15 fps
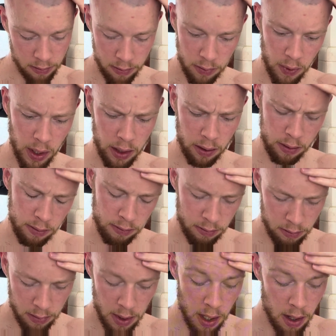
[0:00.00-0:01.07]
well,
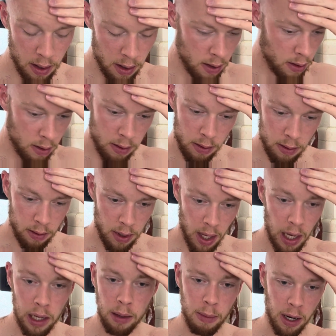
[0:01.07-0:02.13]

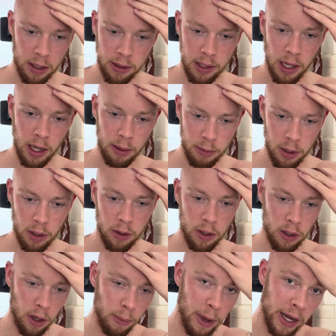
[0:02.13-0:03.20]
any amount of time, you know, you
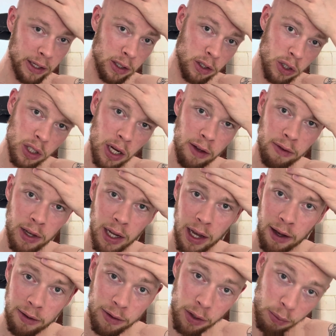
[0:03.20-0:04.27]
go back to shaving after